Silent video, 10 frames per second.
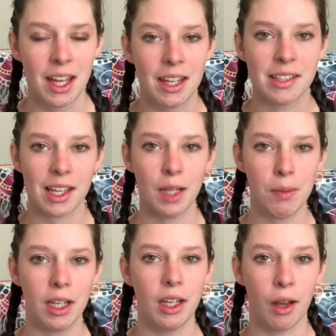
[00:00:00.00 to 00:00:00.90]
Does
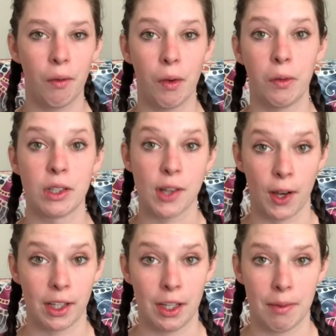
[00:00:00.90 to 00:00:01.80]
anybody know what we're
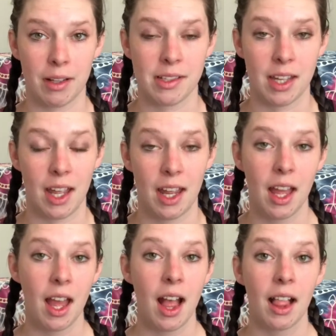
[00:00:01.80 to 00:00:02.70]
talking about today?
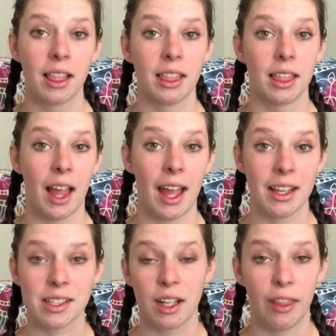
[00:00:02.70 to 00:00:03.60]

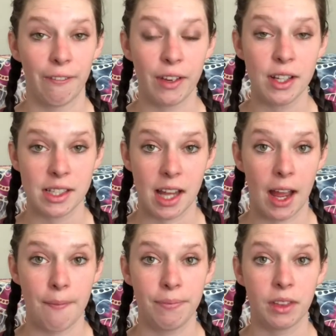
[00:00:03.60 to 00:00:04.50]
The first
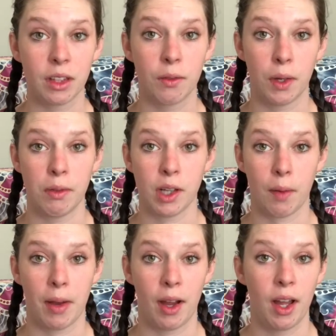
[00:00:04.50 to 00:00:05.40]
time, what did we talk
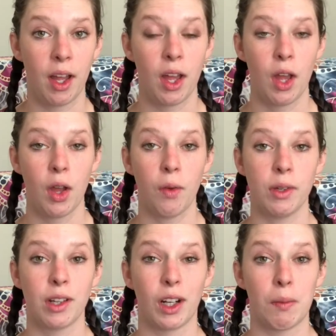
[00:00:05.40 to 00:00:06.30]
about? We
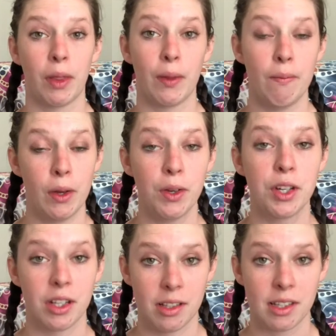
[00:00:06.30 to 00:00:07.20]
talked about the
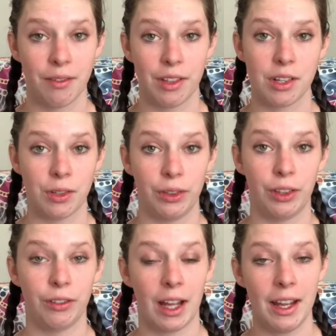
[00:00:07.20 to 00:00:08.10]
motions of the shoulder,
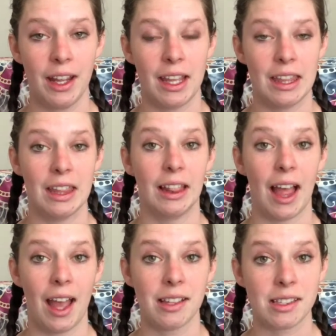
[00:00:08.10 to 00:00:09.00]
right? And then
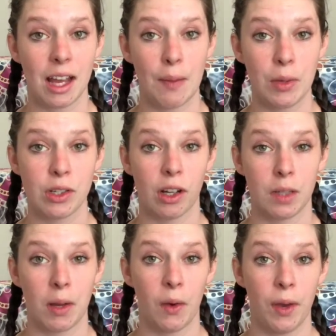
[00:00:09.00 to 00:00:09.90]
last time we talked
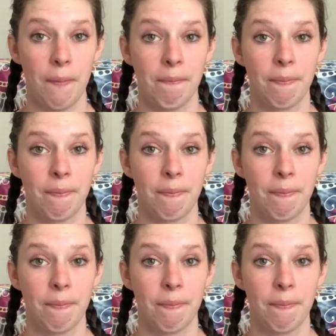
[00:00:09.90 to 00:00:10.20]
about what?